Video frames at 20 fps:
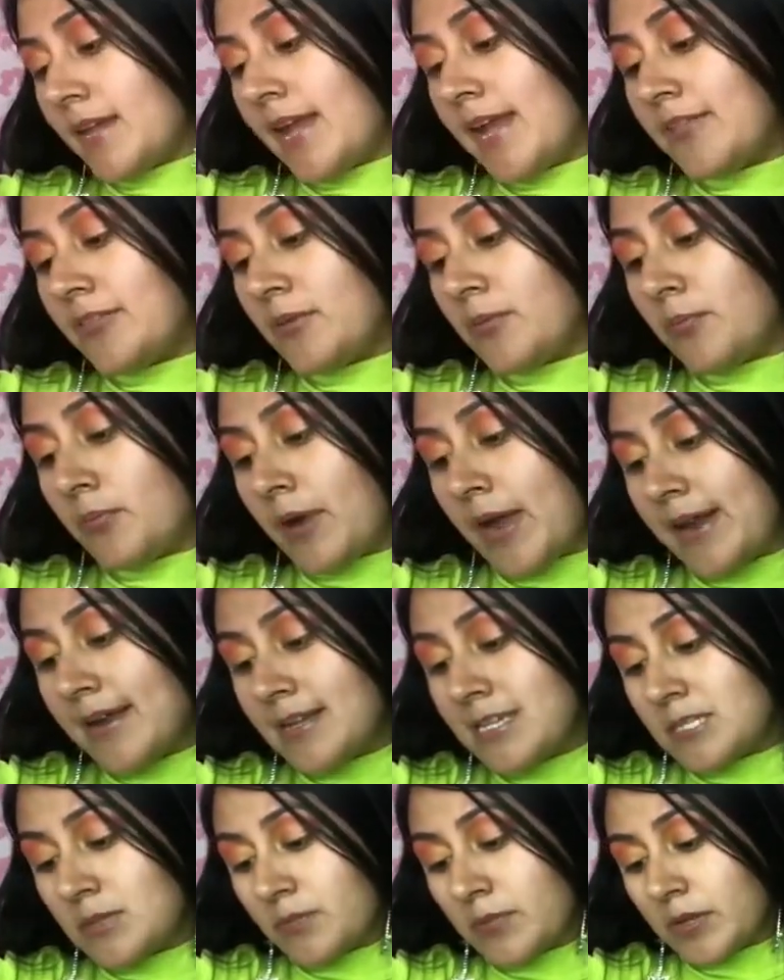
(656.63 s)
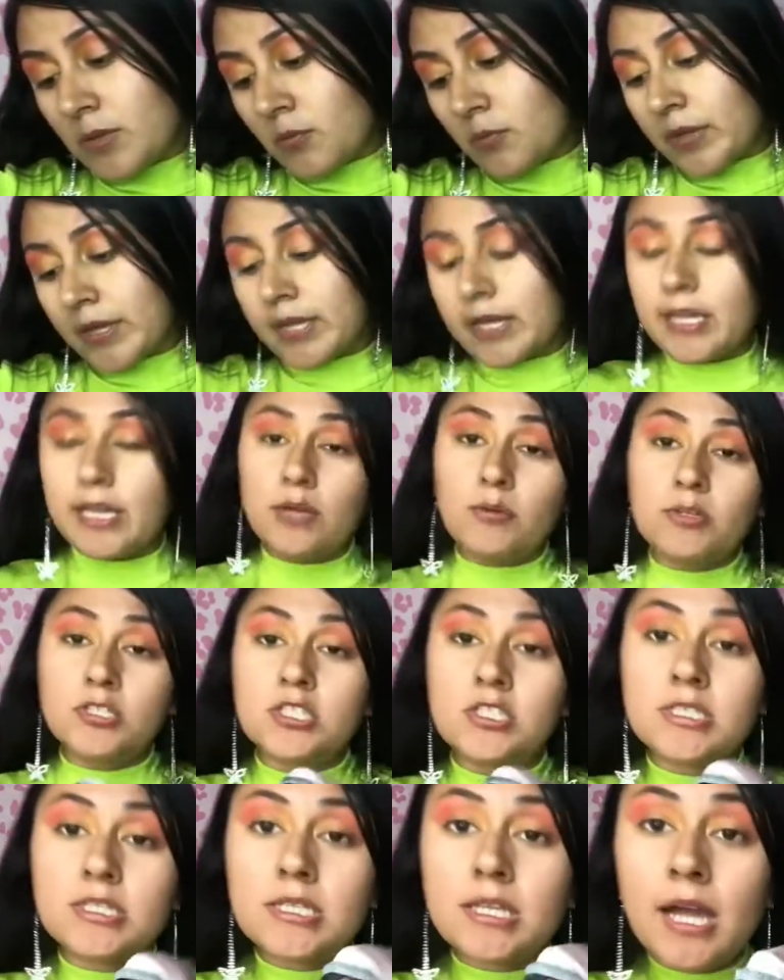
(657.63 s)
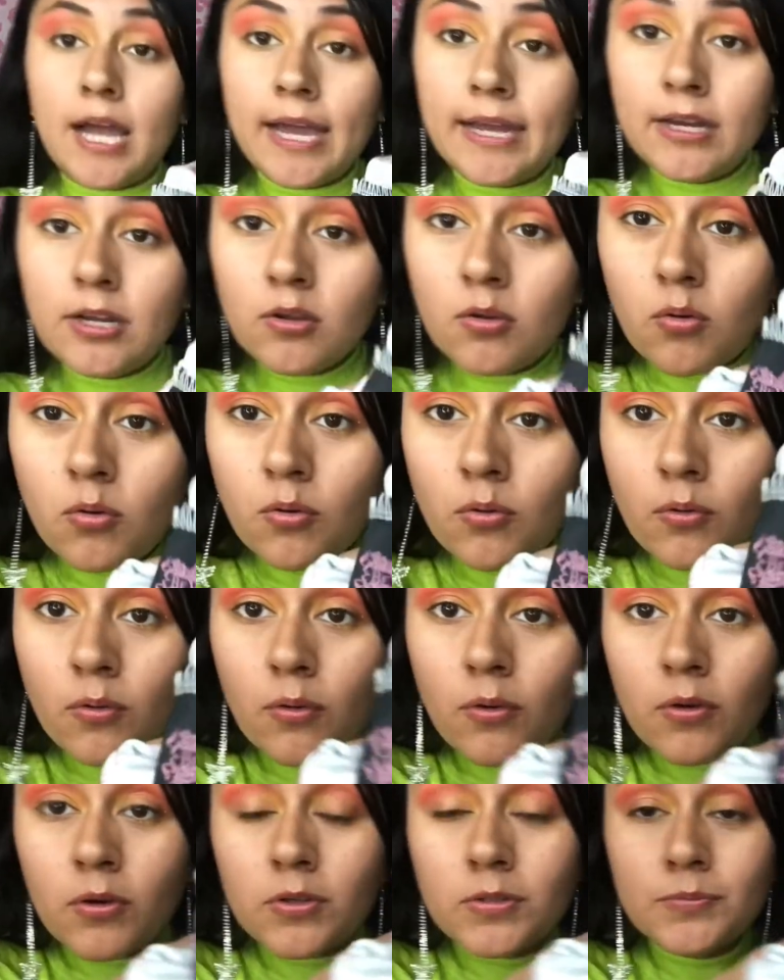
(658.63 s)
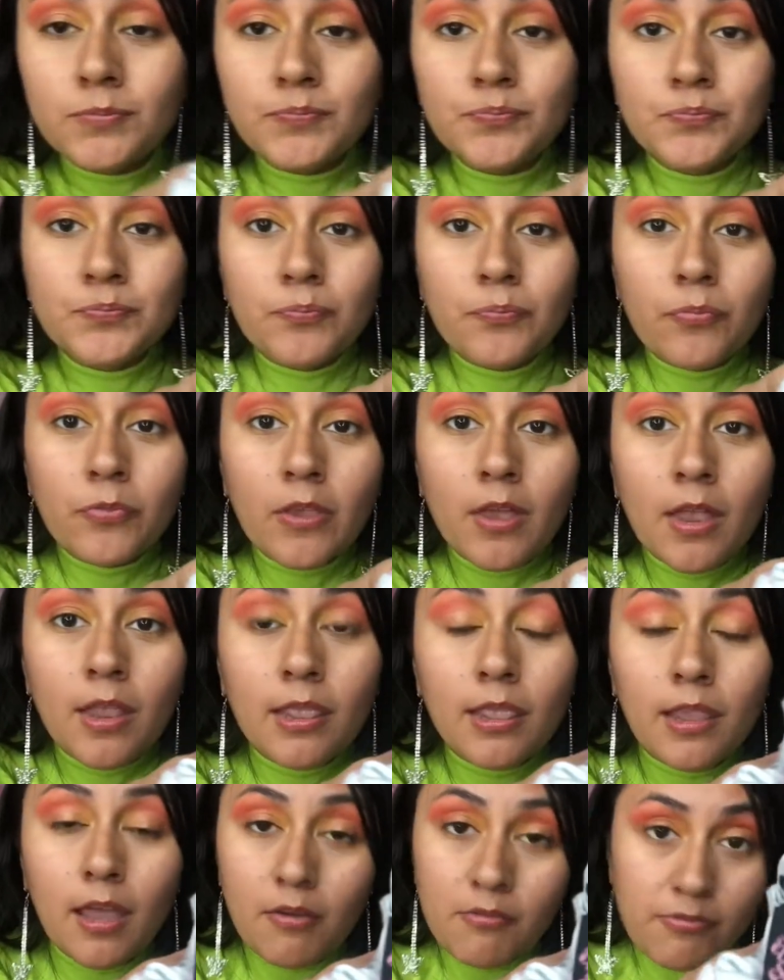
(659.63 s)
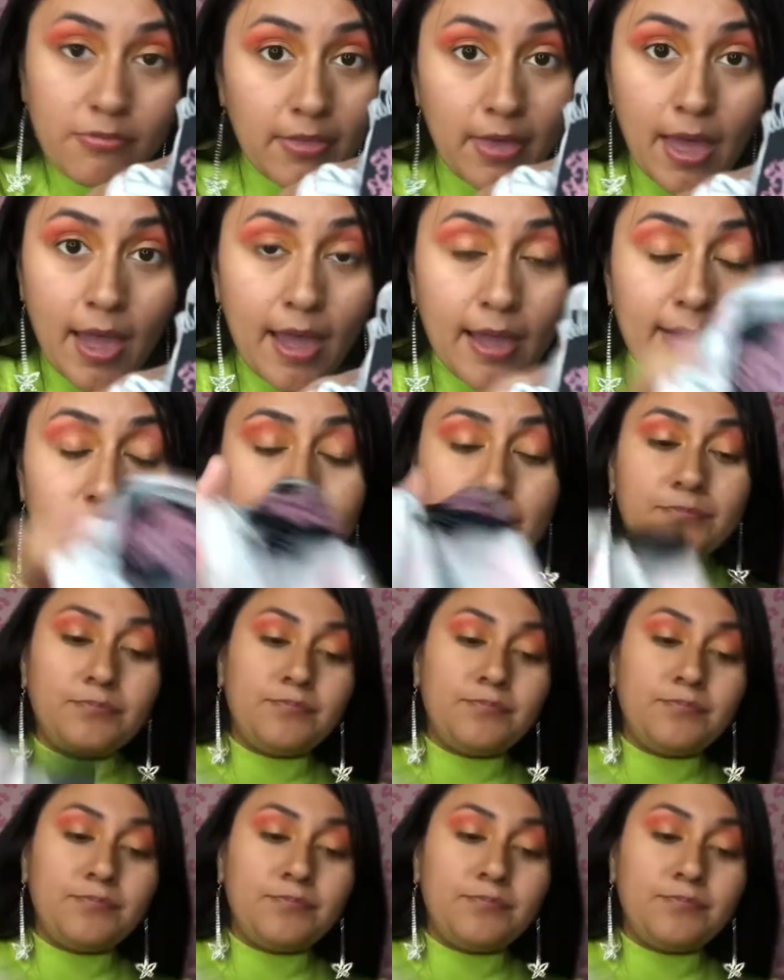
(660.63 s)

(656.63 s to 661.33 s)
And the brand is Be Wicked, which is kind of cool. Love that.